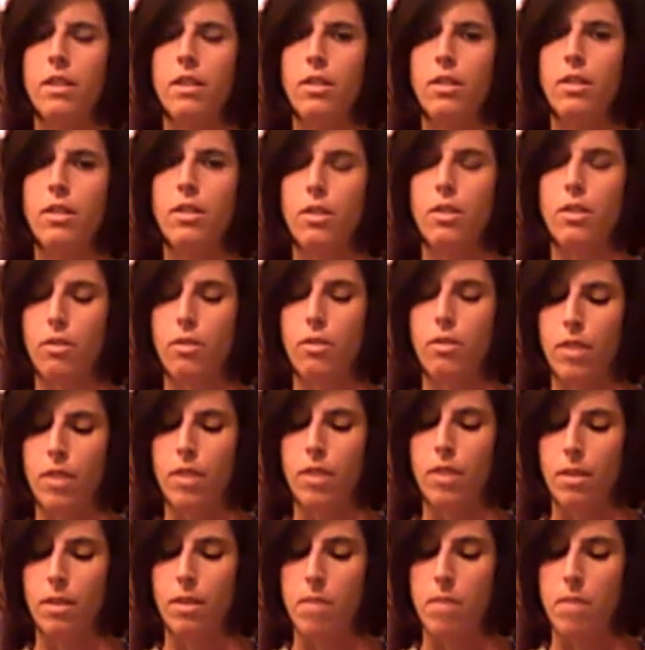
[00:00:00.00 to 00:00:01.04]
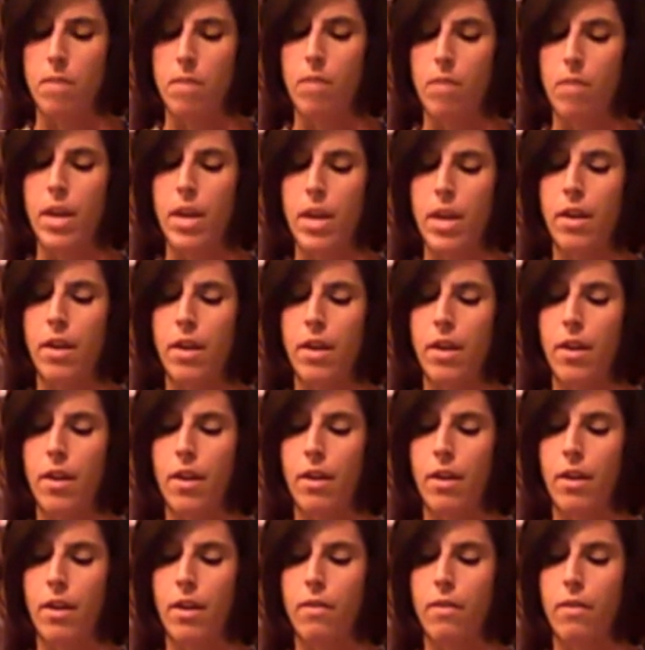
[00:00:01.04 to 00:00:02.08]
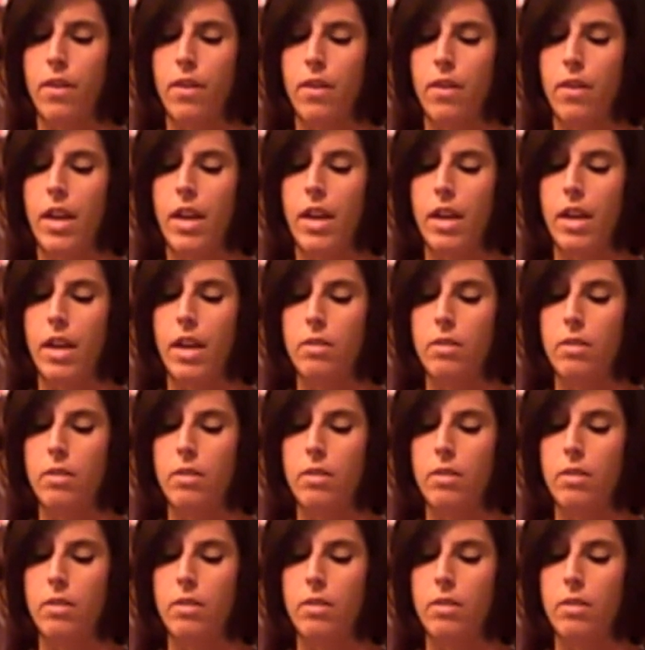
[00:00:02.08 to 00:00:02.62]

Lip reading: to be aware of how to